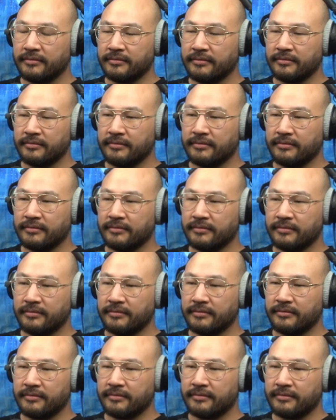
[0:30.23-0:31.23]

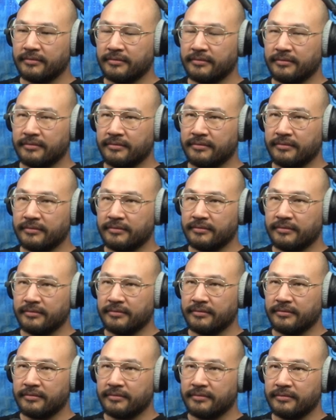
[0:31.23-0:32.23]

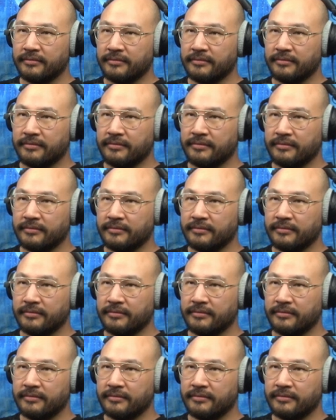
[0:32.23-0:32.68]
(silent)